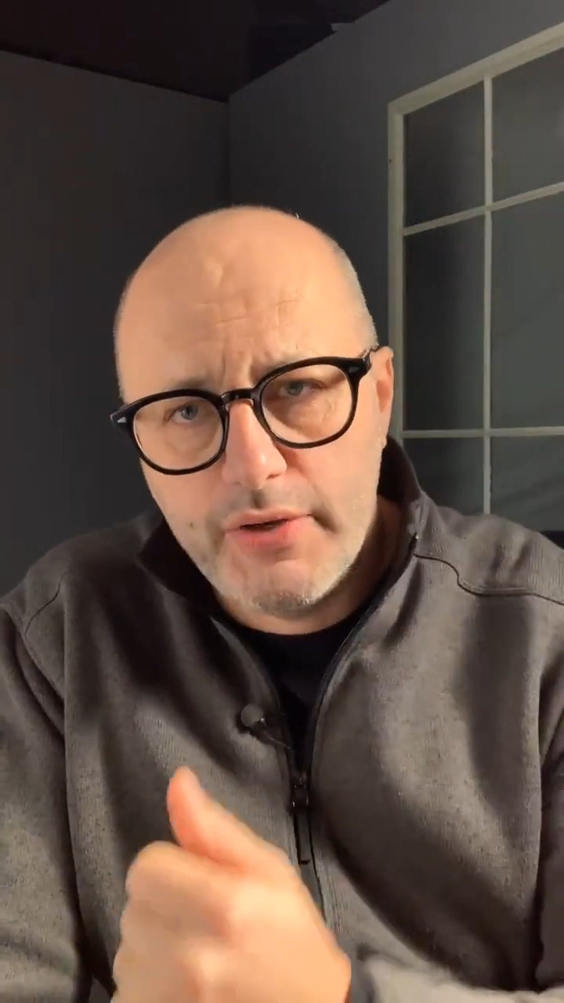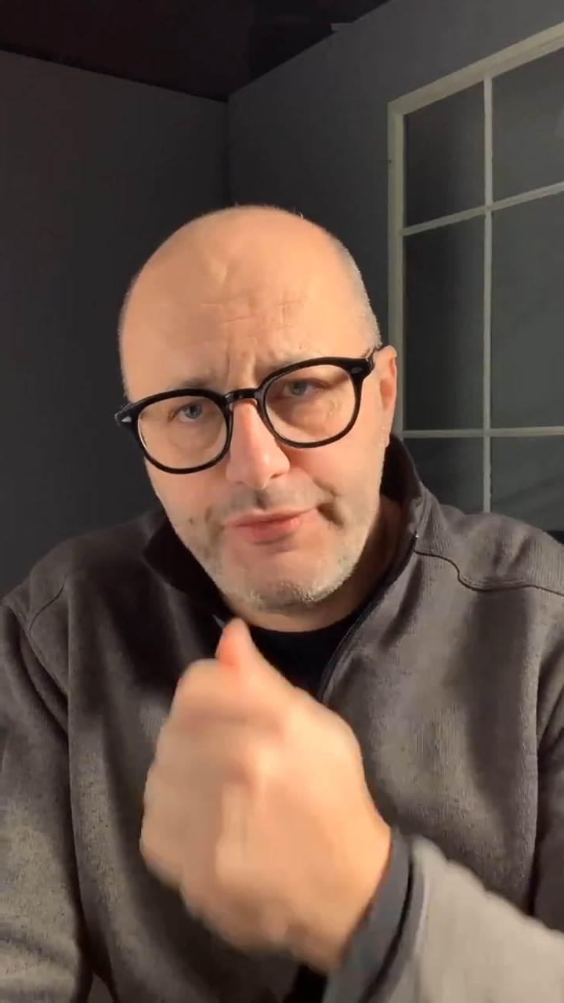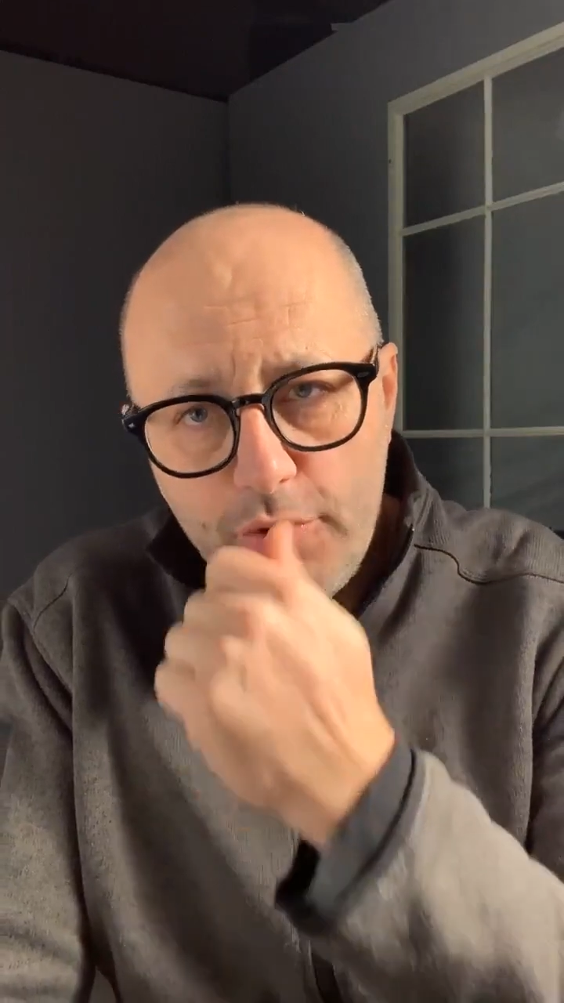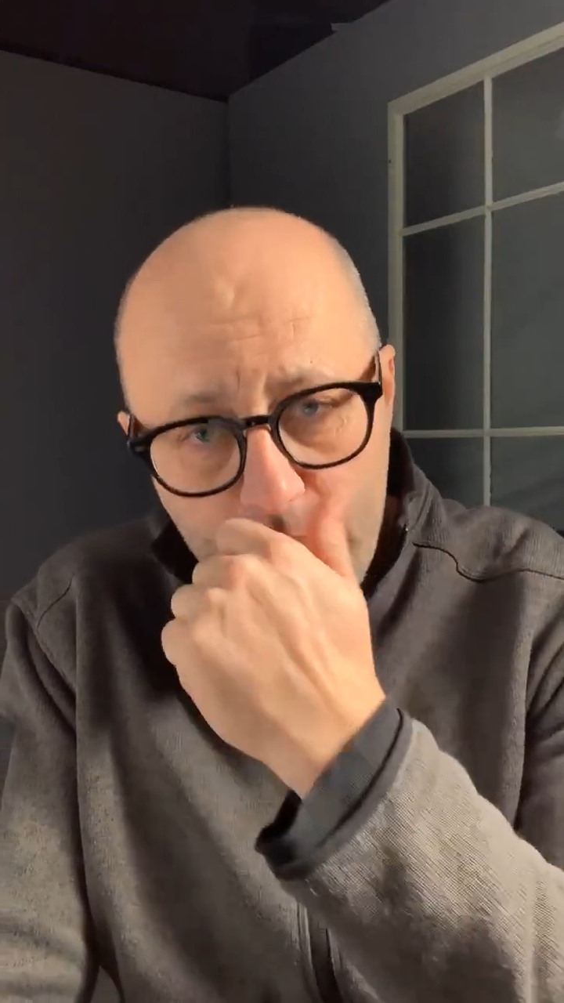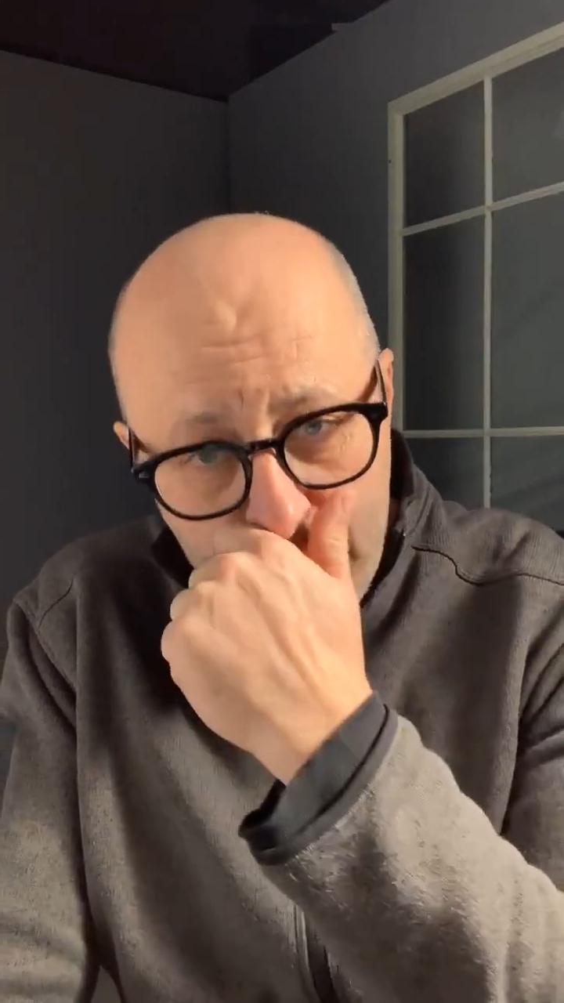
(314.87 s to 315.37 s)
a
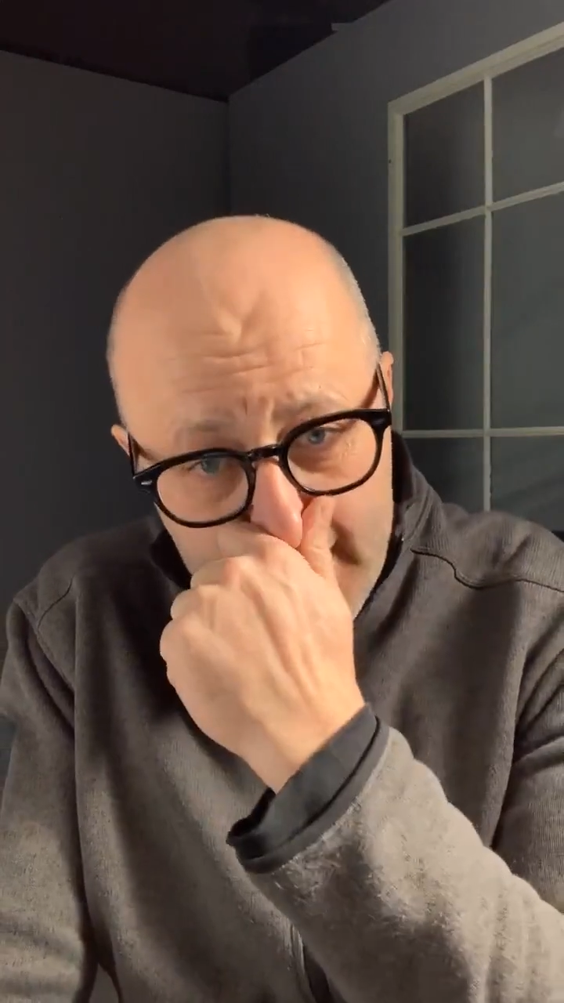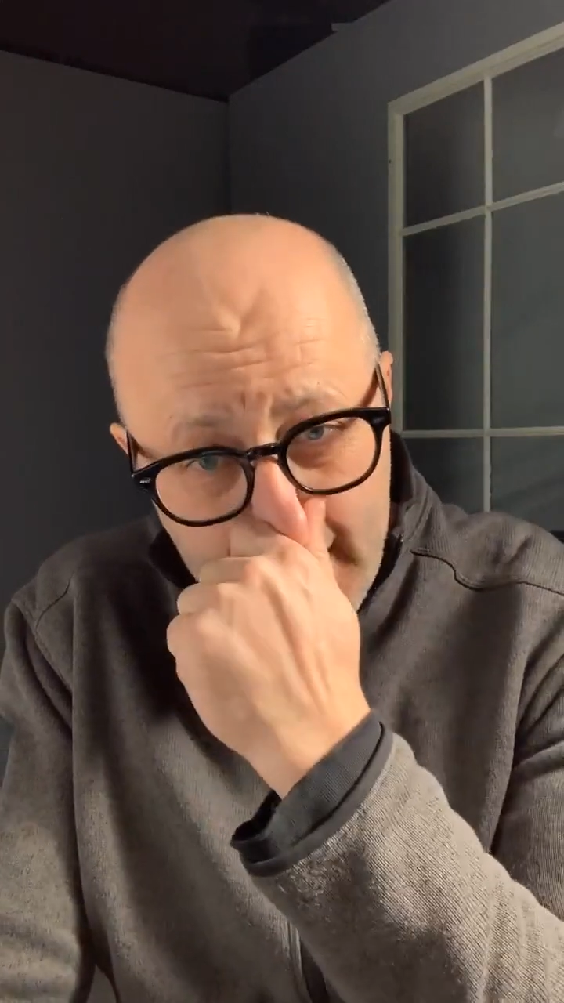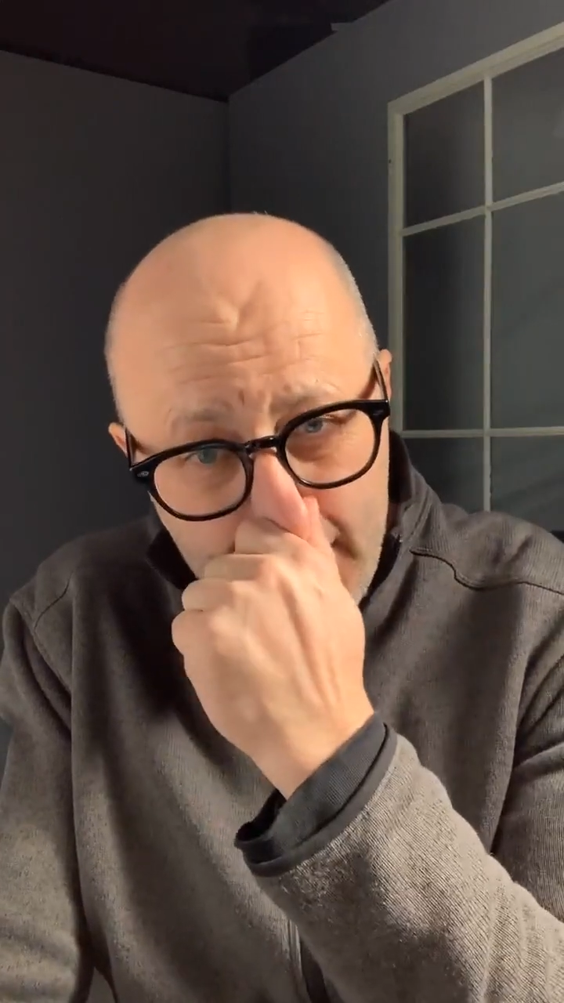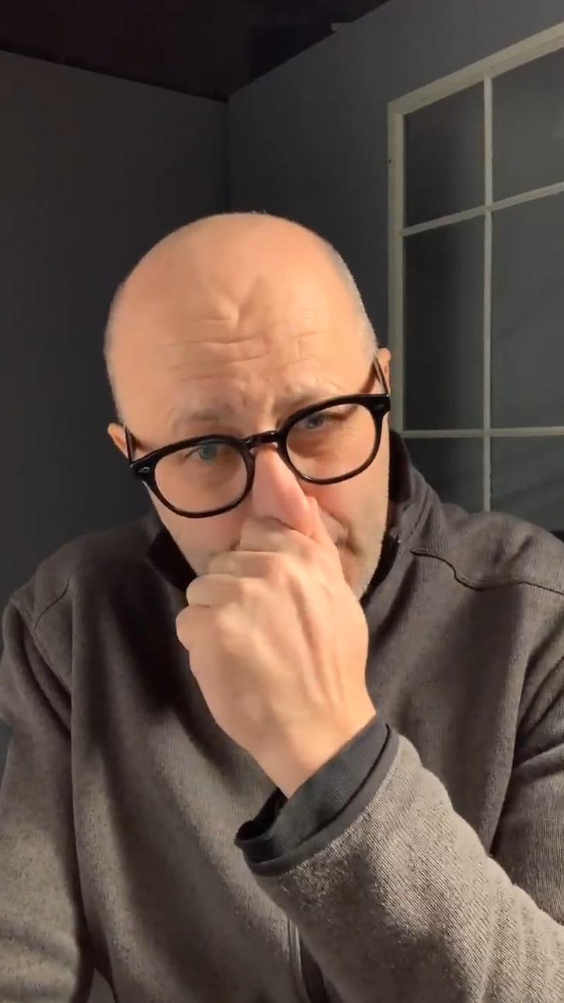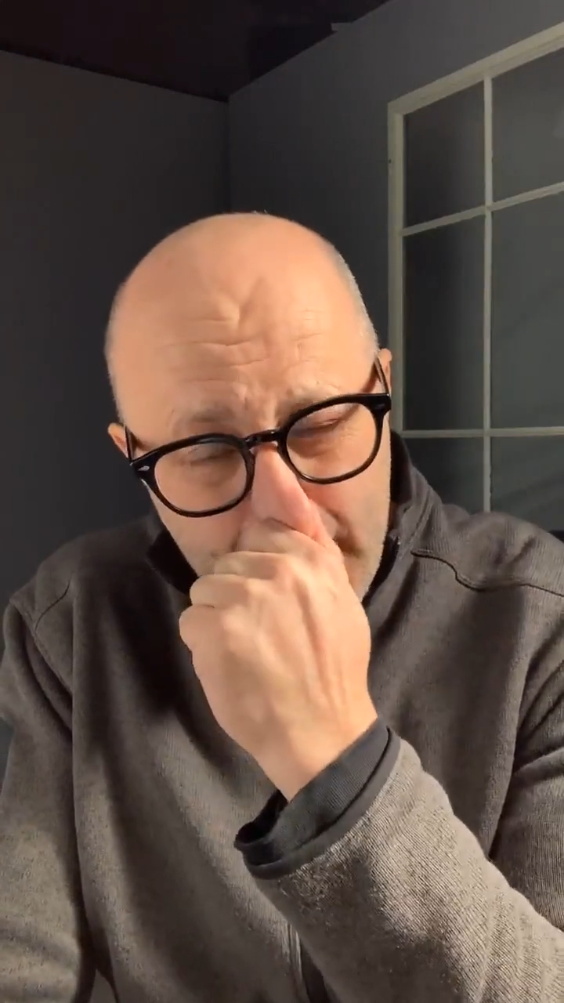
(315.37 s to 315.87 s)
few minutes into